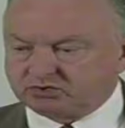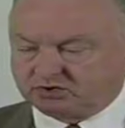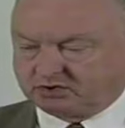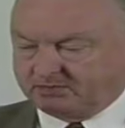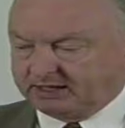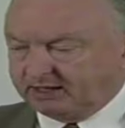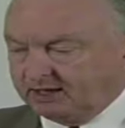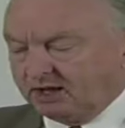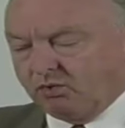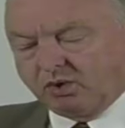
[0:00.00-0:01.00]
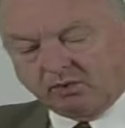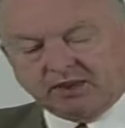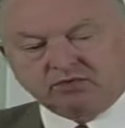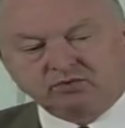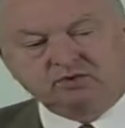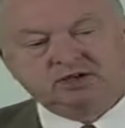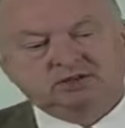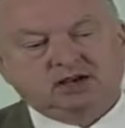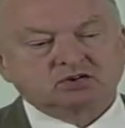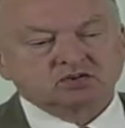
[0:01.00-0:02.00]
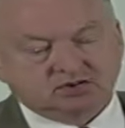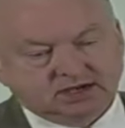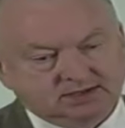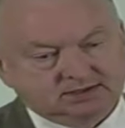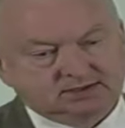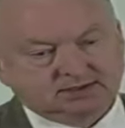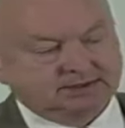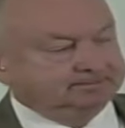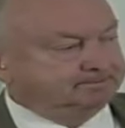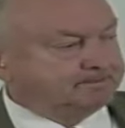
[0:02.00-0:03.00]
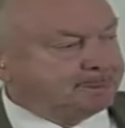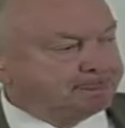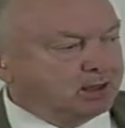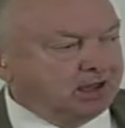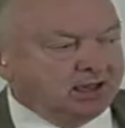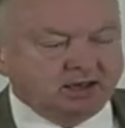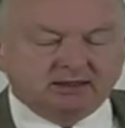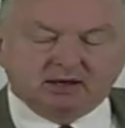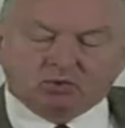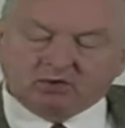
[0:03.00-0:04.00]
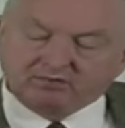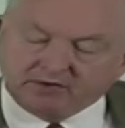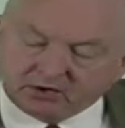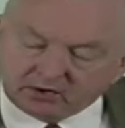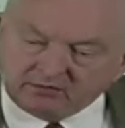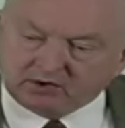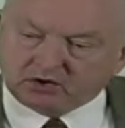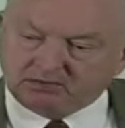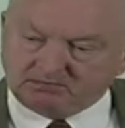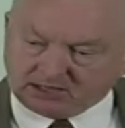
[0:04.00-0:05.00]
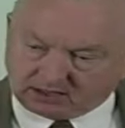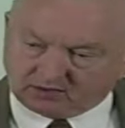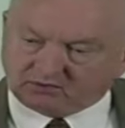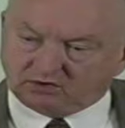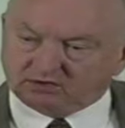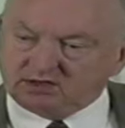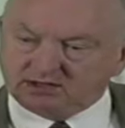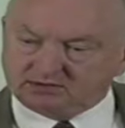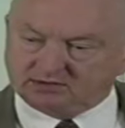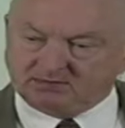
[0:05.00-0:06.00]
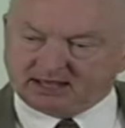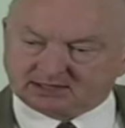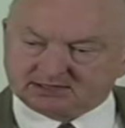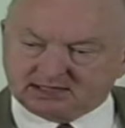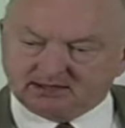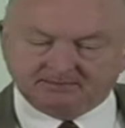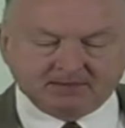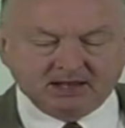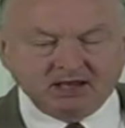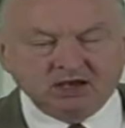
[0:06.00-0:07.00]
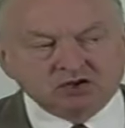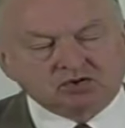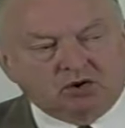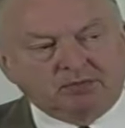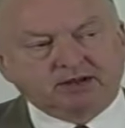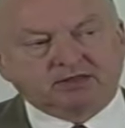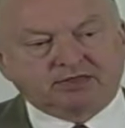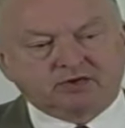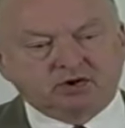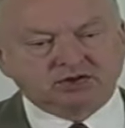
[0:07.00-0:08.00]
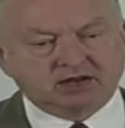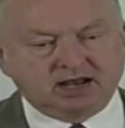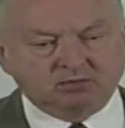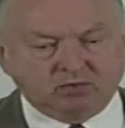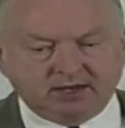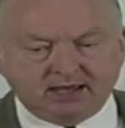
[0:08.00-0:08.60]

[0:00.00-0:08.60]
her to me. We went through these exercises. They were very, very meaningful to Maxine. So about the third time we